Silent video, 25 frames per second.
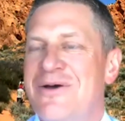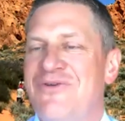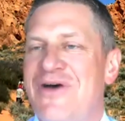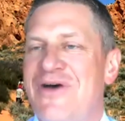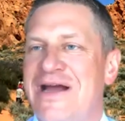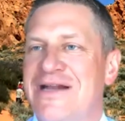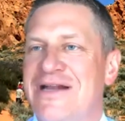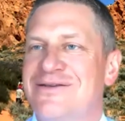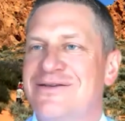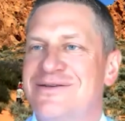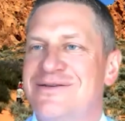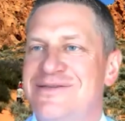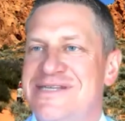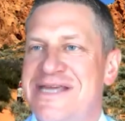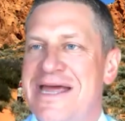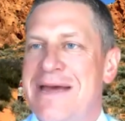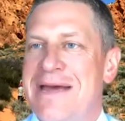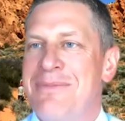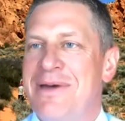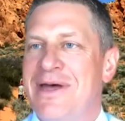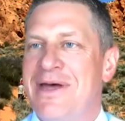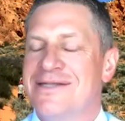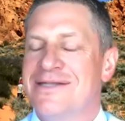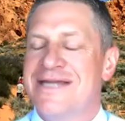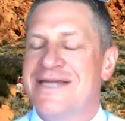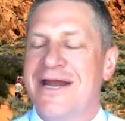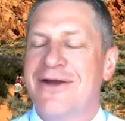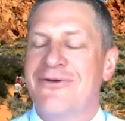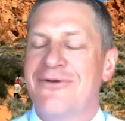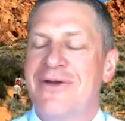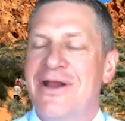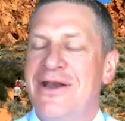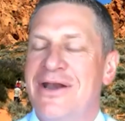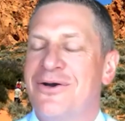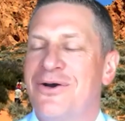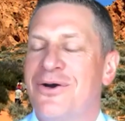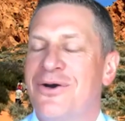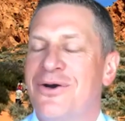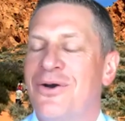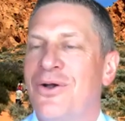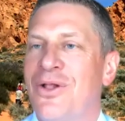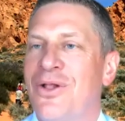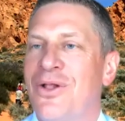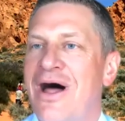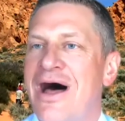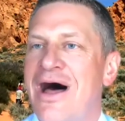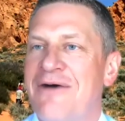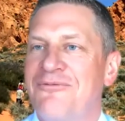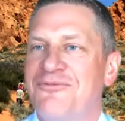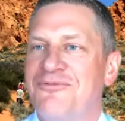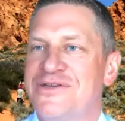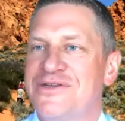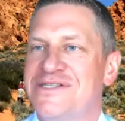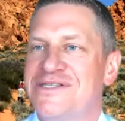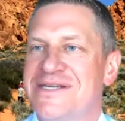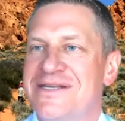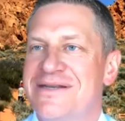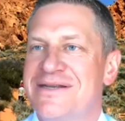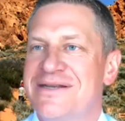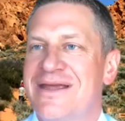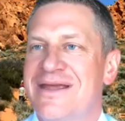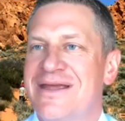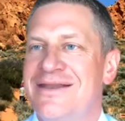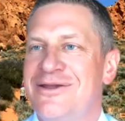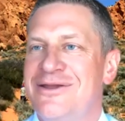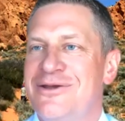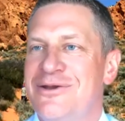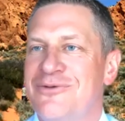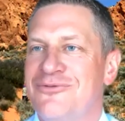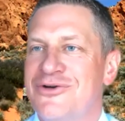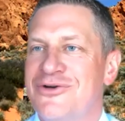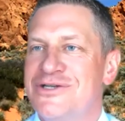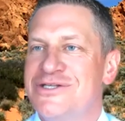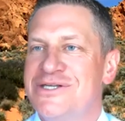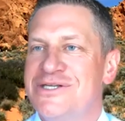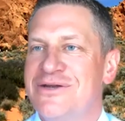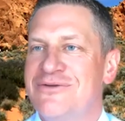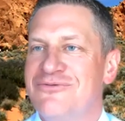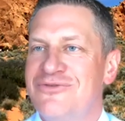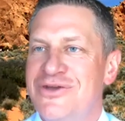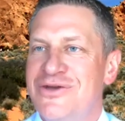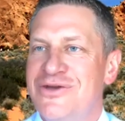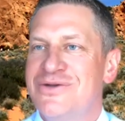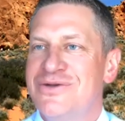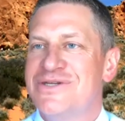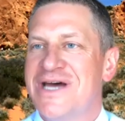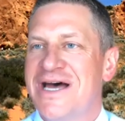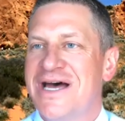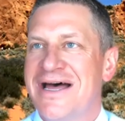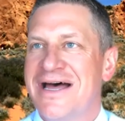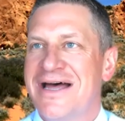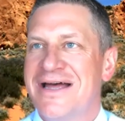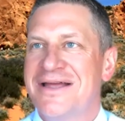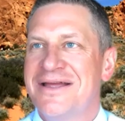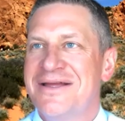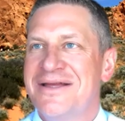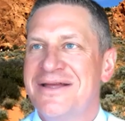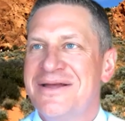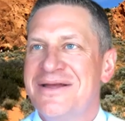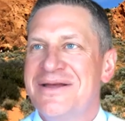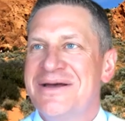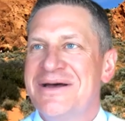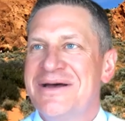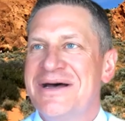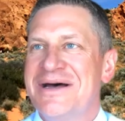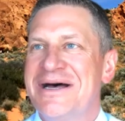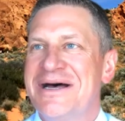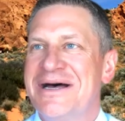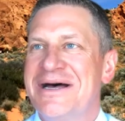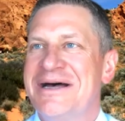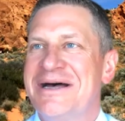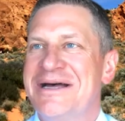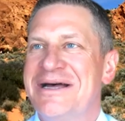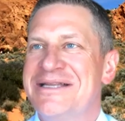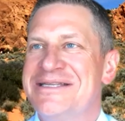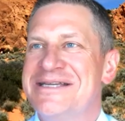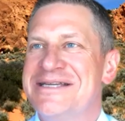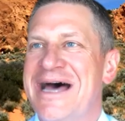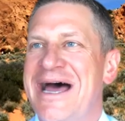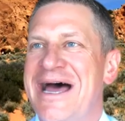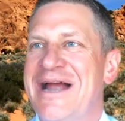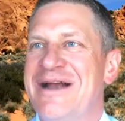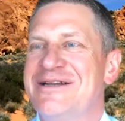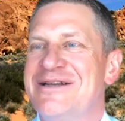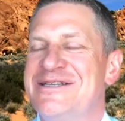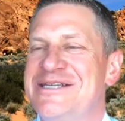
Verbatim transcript: In fact, Sam Bell decorated her whole office in in University of Utah uh, attire.